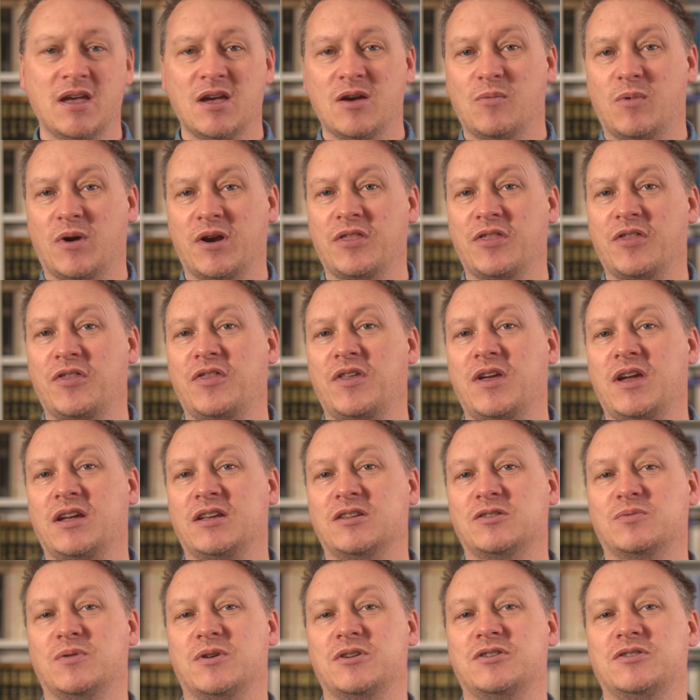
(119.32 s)
One of the
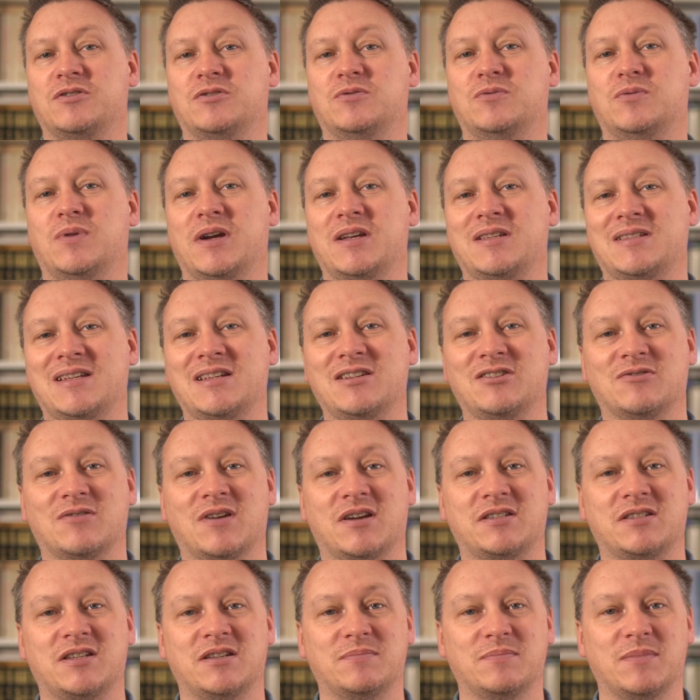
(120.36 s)
things which has always
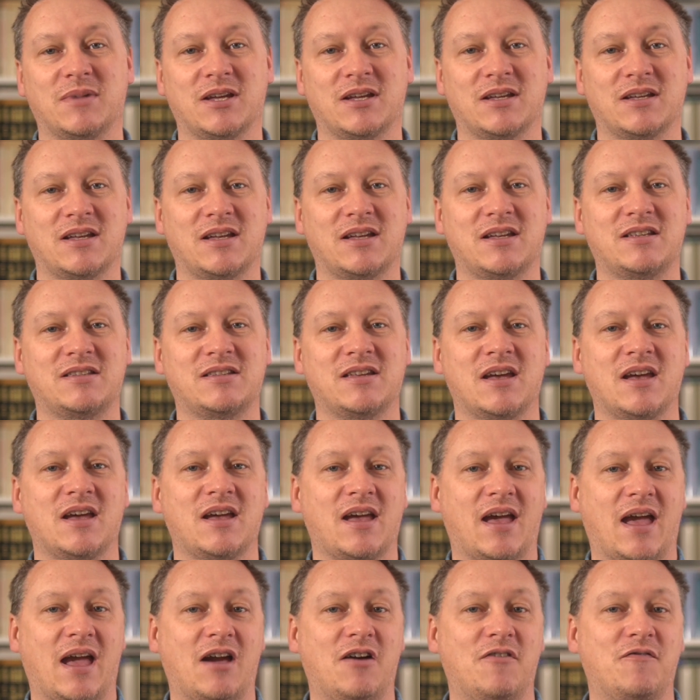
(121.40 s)
interested me is
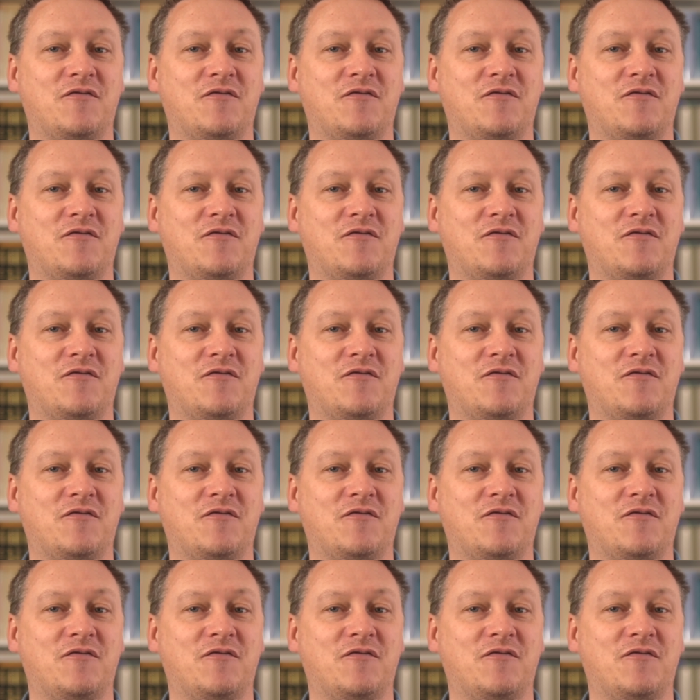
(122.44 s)
how